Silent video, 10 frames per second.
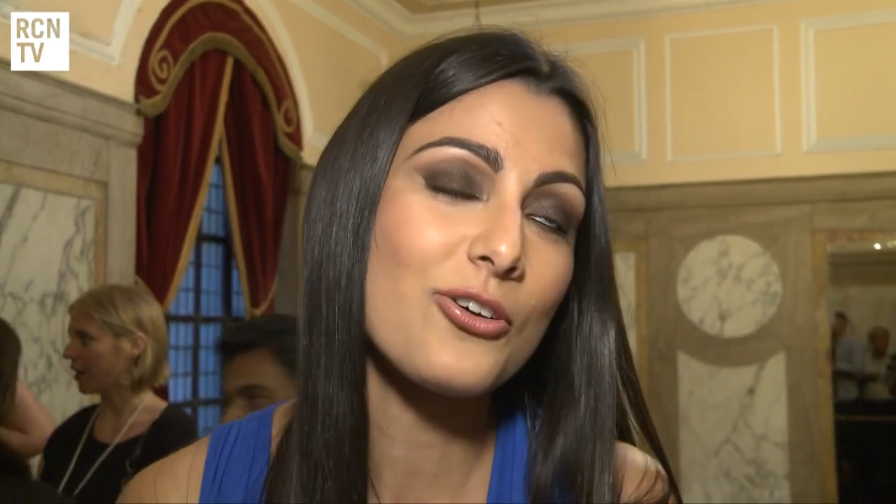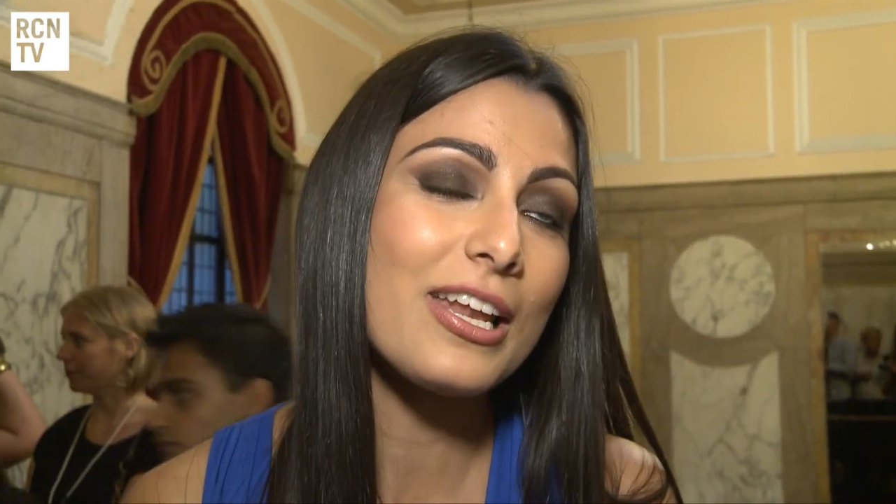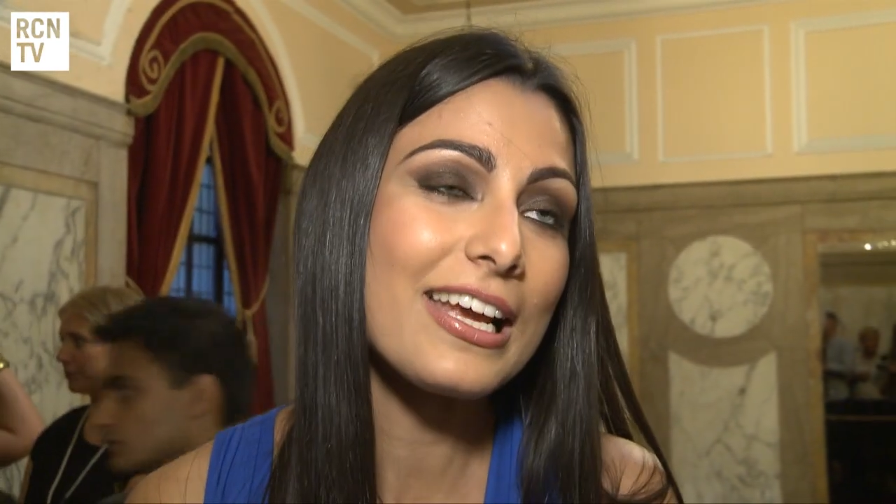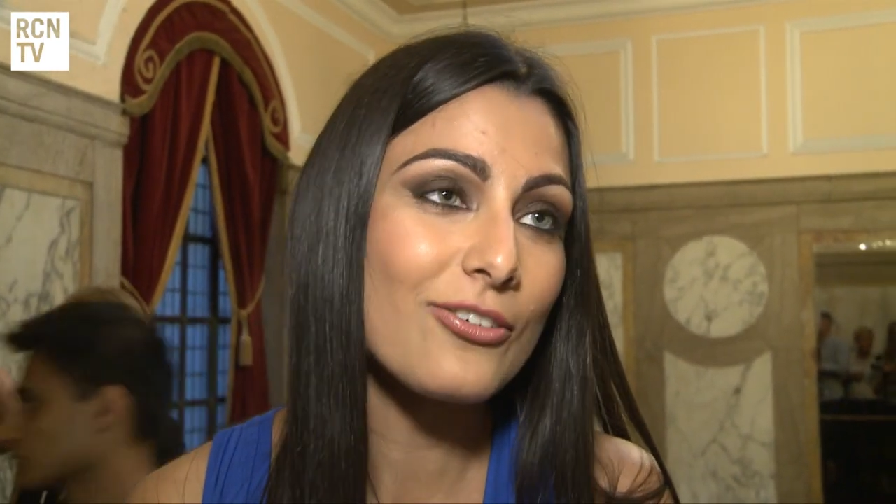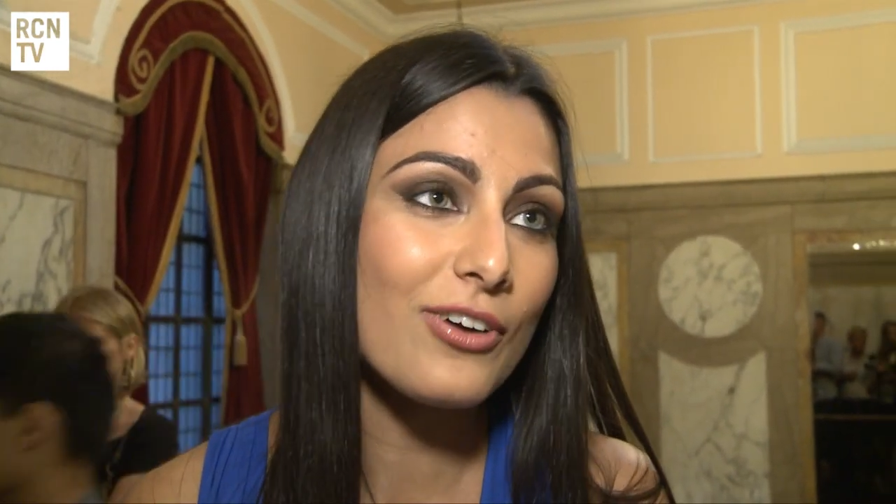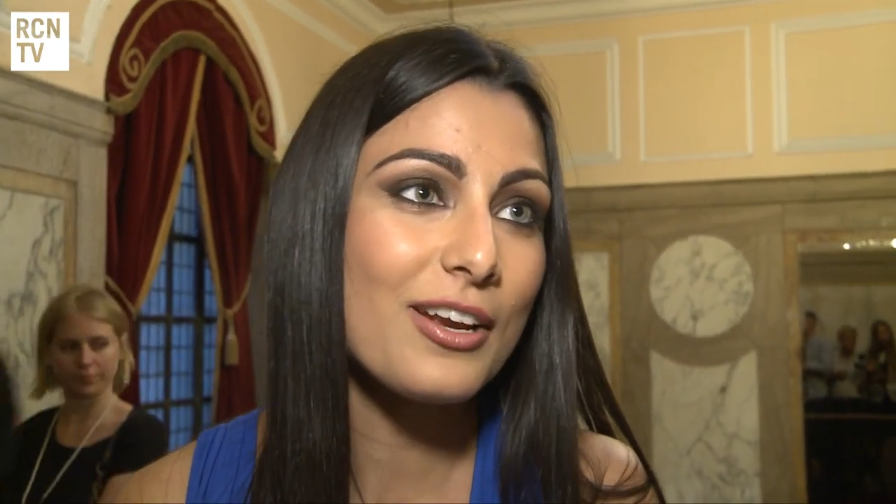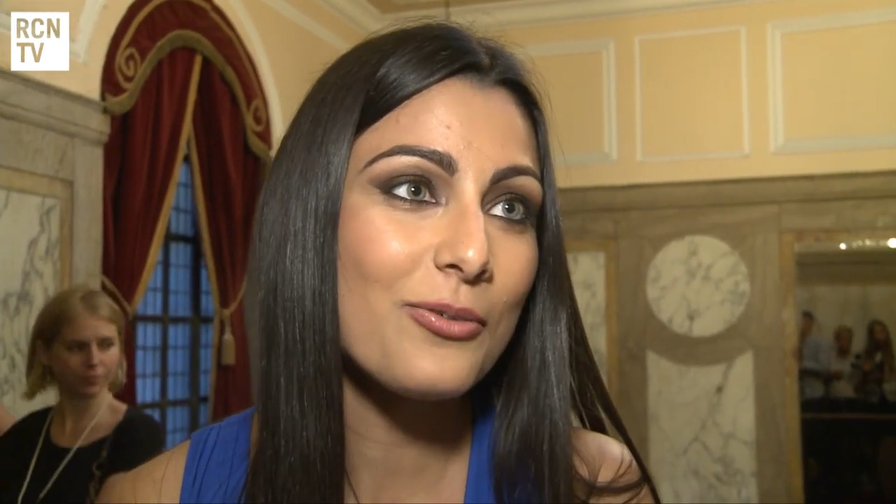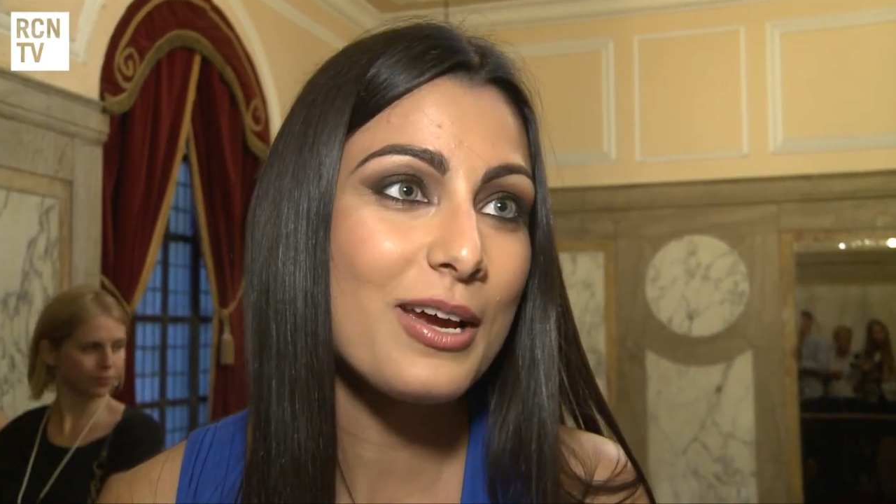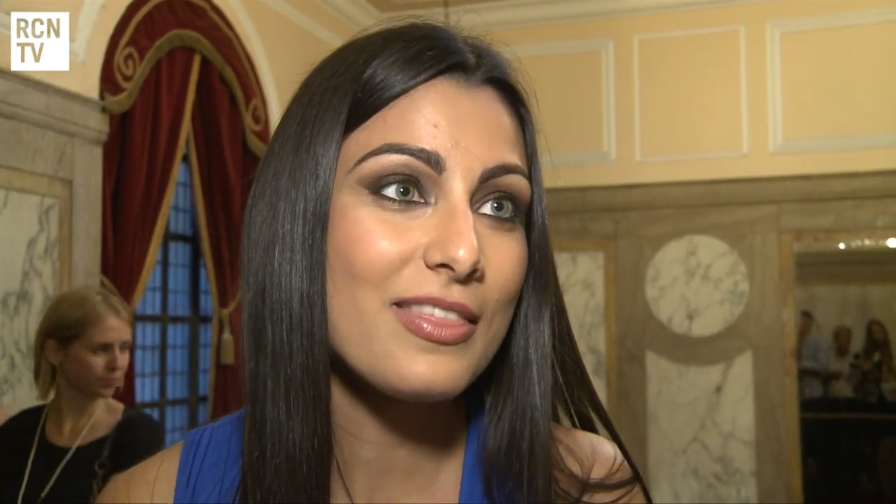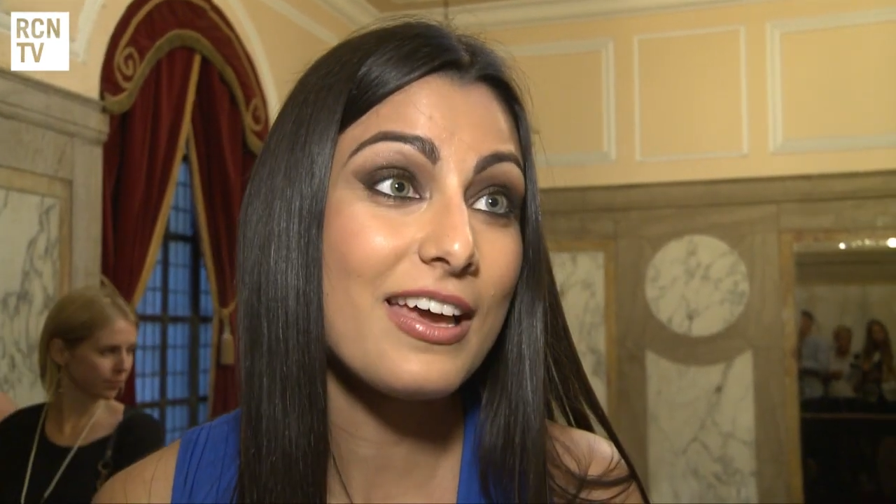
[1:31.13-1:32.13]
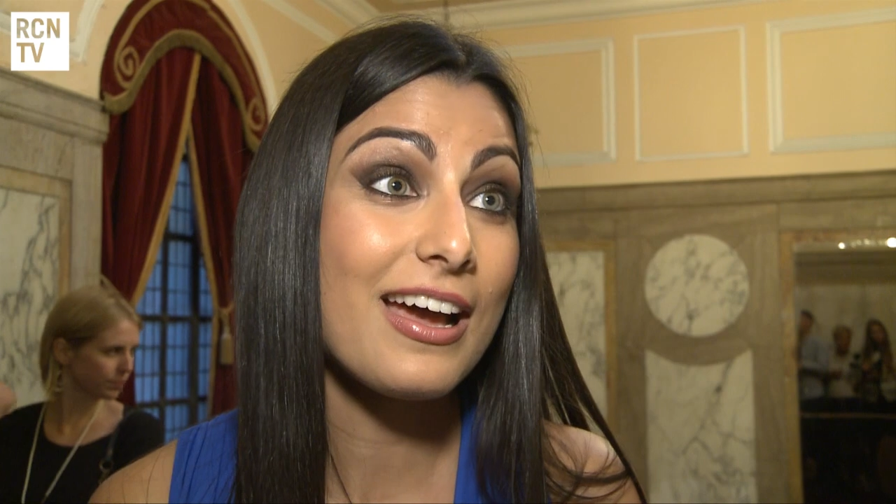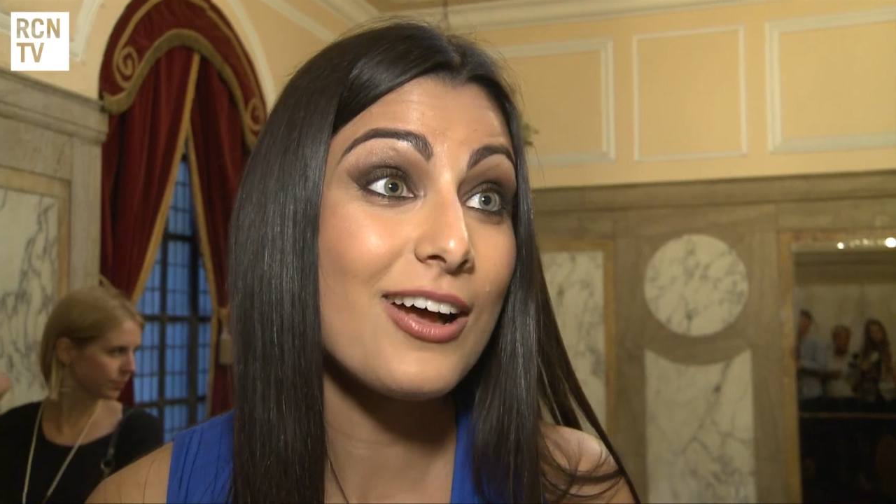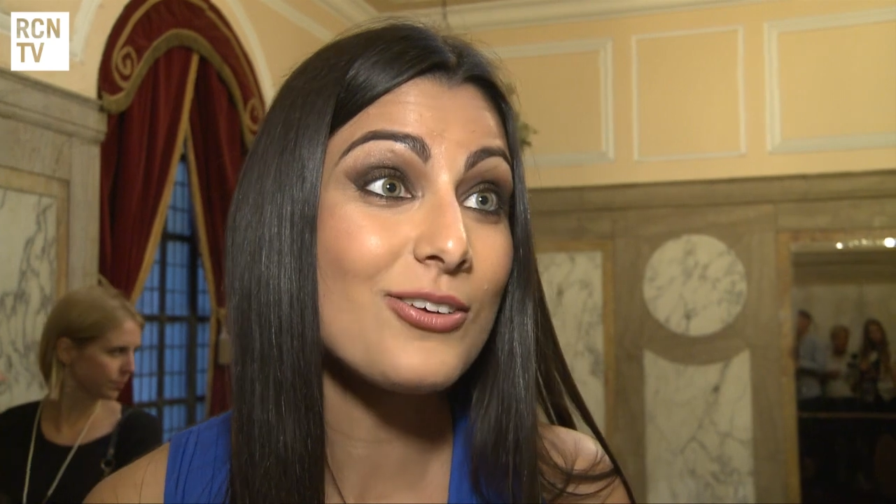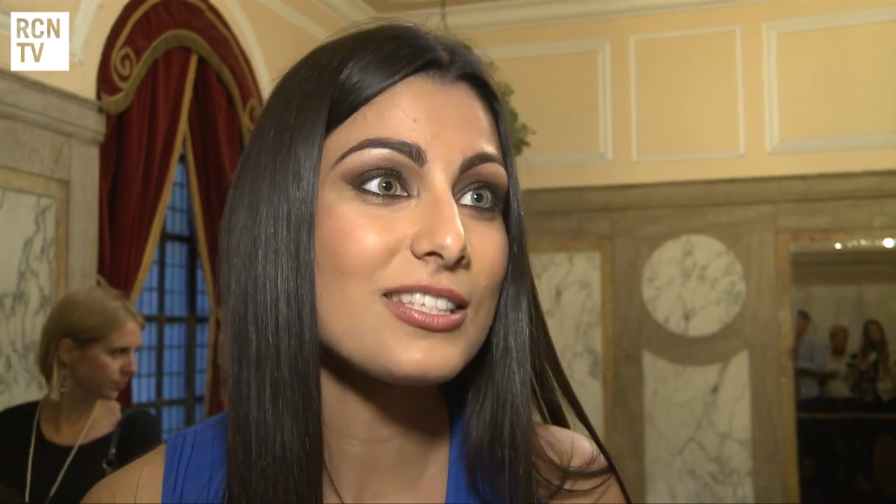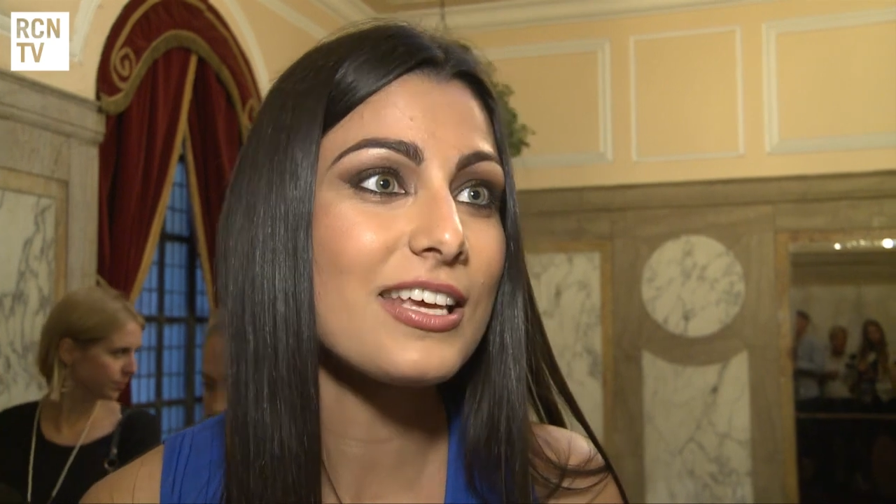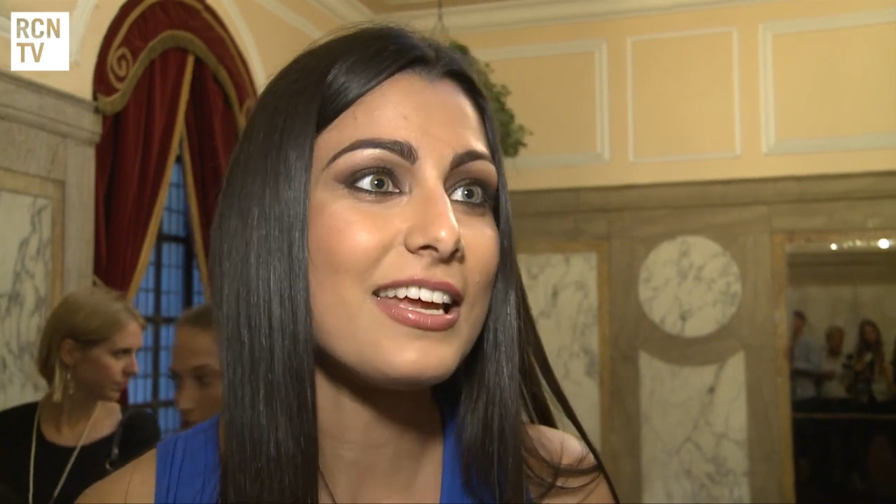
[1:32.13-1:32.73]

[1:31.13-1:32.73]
clicked right away in the house,